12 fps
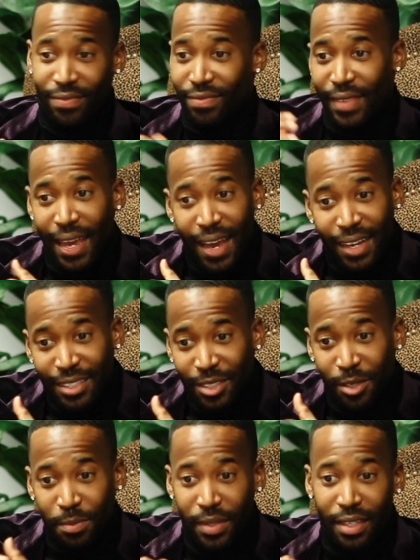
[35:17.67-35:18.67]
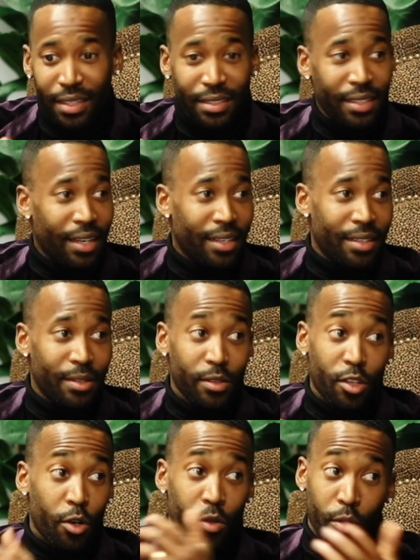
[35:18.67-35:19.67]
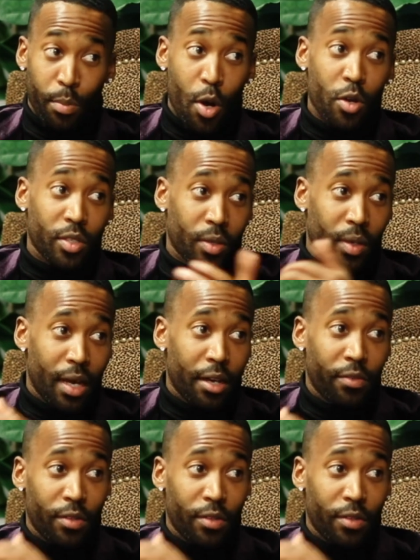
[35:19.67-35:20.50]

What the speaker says: They had some things that their personal life,